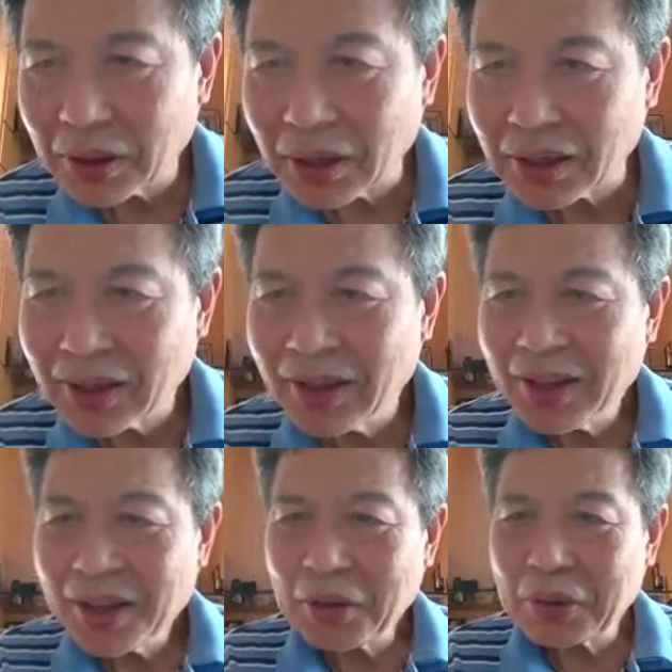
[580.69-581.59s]
Right?
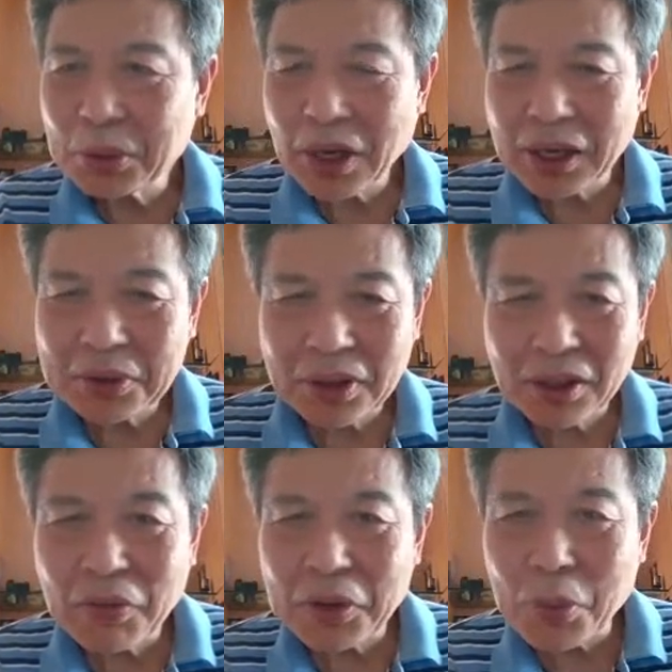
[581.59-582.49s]
If the Buddha had
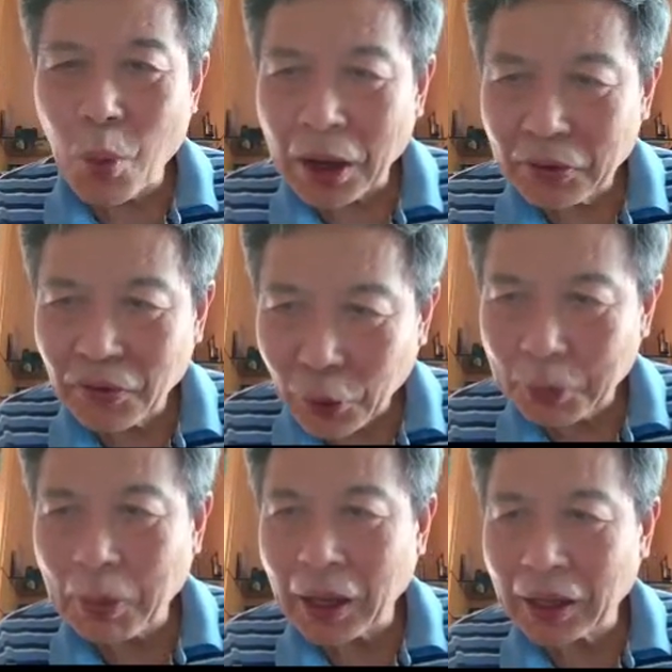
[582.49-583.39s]
only given one
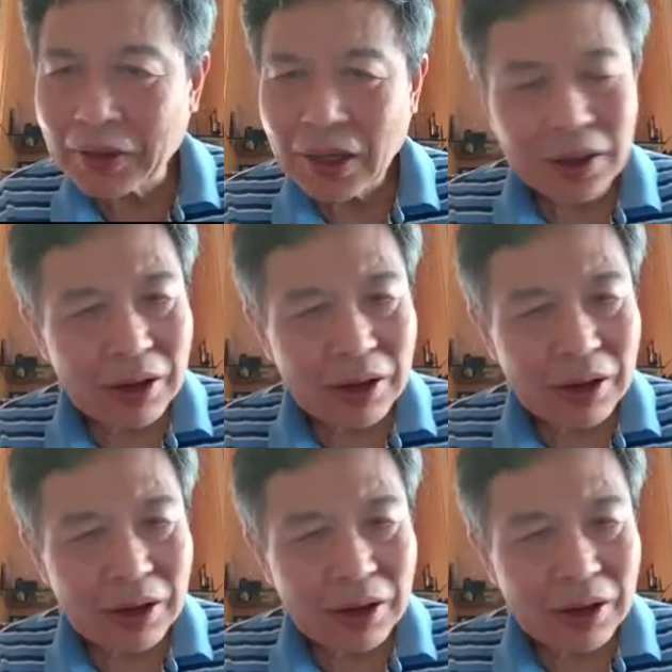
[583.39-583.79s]
fold path,